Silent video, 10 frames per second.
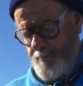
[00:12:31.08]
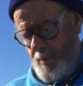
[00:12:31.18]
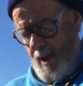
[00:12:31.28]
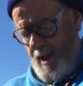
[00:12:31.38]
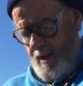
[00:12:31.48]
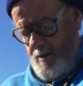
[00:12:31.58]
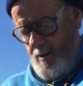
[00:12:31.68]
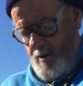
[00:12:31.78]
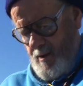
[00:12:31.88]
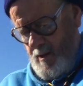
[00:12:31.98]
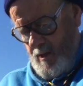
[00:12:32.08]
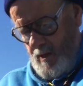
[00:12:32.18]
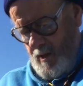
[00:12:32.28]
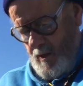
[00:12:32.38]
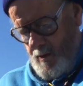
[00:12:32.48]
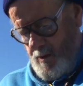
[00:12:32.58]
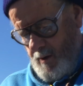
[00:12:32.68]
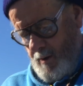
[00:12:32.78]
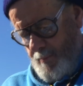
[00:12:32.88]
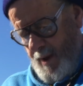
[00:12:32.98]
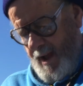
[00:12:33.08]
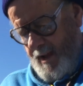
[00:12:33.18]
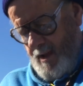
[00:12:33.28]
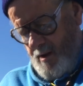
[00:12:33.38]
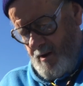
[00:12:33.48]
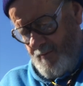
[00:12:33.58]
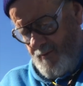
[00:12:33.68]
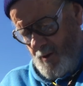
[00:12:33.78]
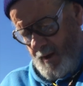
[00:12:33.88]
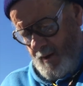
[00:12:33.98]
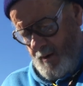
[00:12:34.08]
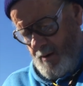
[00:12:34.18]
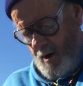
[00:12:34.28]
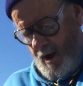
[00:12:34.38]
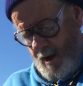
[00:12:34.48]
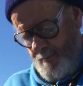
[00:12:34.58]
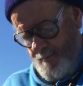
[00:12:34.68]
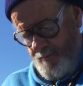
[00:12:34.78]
pan. So if the pan gets full of grime.